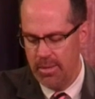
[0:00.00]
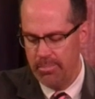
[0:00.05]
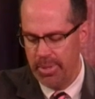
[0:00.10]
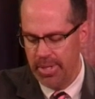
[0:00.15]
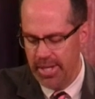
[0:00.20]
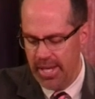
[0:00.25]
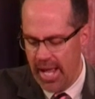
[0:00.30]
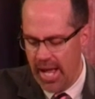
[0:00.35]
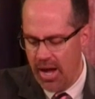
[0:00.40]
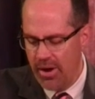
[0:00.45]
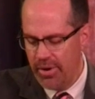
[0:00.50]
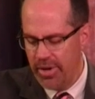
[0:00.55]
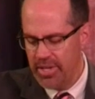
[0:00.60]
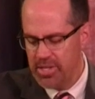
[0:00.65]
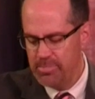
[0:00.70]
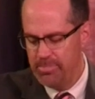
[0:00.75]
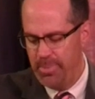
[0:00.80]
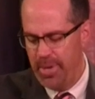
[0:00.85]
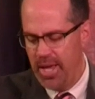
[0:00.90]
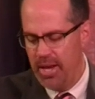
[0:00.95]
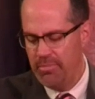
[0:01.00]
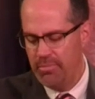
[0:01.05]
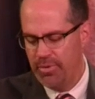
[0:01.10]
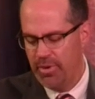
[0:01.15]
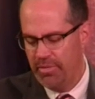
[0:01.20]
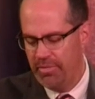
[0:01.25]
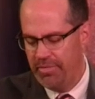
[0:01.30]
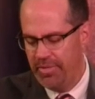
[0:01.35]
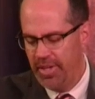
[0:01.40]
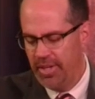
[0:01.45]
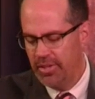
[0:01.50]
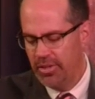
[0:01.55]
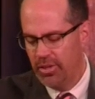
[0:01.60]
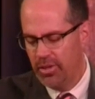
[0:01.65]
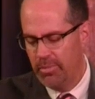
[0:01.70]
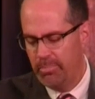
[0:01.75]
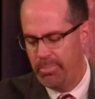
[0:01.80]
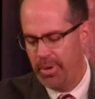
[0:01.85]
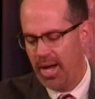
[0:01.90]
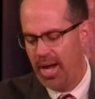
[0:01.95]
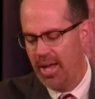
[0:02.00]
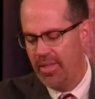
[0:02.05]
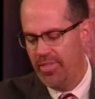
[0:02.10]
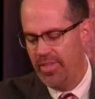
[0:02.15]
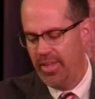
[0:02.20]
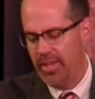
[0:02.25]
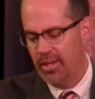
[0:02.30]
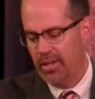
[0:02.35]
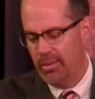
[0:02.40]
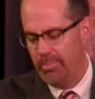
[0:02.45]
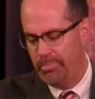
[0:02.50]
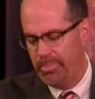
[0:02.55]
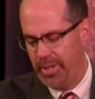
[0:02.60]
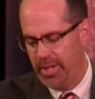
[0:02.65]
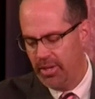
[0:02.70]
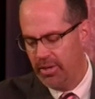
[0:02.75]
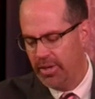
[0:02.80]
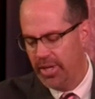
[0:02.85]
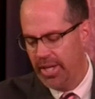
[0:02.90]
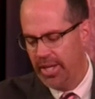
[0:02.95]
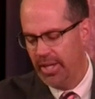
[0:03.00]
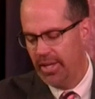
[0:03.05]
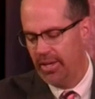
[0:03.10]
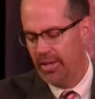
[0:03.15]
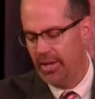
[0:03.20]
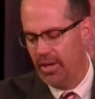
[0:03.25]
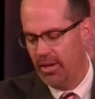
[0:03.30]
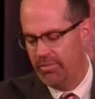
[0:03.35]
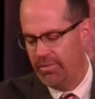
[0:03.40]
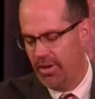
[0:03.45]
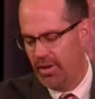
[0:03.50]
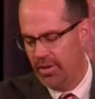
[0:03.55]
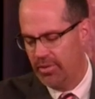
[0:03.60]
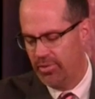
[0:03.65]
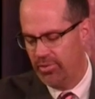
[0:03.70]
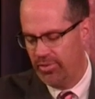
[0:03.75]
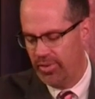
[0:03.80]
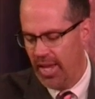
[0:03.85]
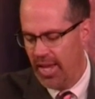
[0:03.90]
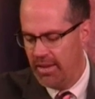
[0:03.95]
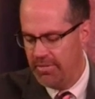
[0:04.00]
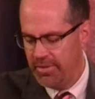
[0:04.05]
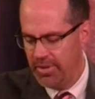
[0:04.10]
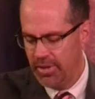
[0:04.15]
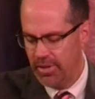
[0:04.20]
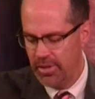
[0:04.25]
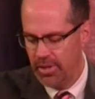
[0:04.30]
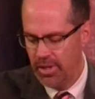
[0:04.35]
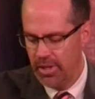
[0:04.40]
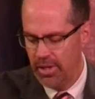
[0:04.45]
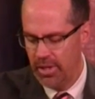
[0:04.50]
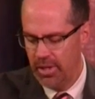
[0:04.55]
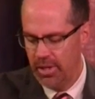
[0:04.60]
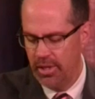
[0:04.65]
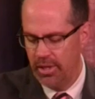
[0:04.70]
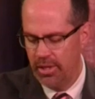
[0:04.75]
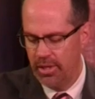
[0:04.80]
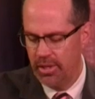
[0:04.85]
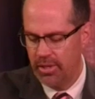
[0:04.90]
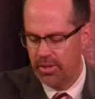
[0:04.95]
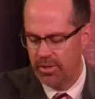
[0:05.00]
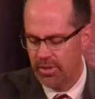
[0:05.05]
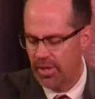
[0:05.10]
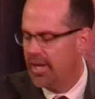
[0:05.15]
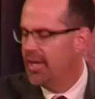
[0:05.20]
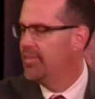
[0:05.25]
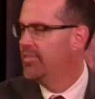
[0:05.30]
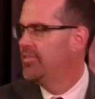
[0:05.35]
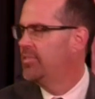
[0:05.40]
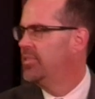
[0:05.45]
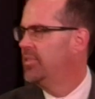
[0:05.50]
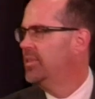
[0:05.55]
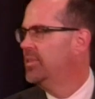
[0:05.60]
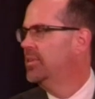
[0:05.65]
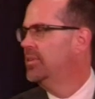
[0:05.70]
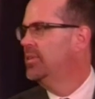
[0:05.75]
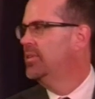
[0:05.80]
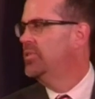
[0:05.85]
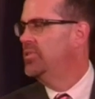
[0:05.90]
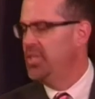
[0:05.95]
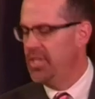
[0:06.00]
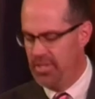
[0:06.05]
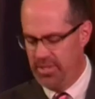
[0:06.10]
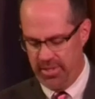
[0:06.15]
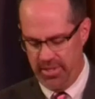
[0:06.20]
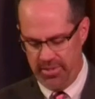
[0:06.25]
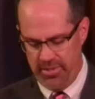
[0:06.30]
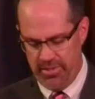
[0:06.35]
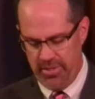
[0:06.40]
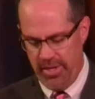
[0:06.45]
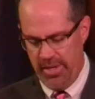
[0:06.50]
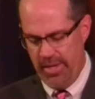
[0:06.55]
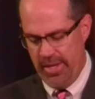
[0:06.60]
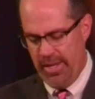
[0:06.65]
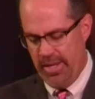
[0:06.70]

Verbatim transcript: but now has been revealed by the appearing of our Savior, Christ Jesus.